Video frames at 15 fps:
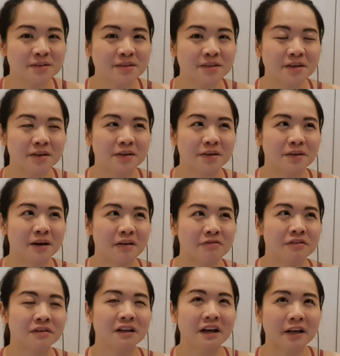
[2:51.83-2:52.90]
So I
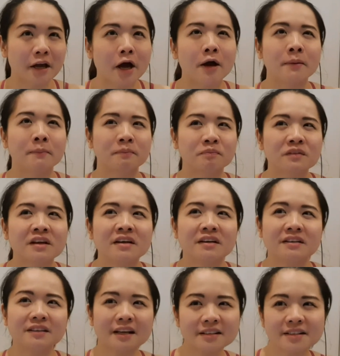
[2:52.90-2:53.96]
feel like I'm
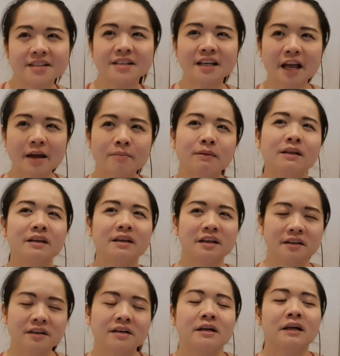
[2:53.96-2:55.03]
dancing happily
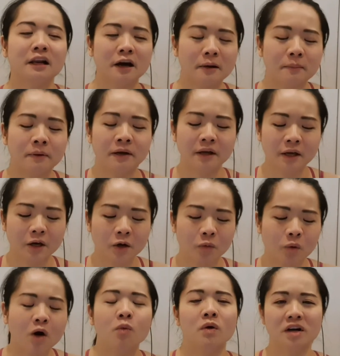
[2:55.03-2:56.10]
in a club
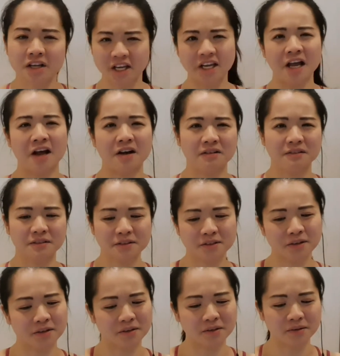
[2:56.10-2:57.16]
while working out.
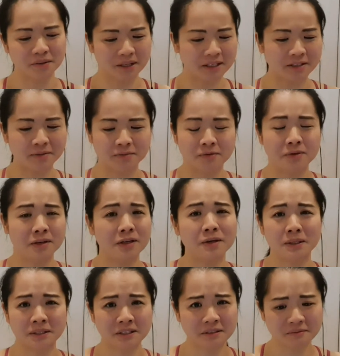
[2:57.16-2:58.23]
So that's really
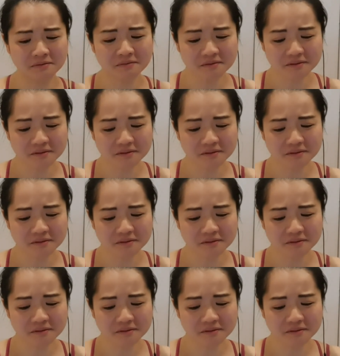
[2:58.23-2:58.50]
awesome.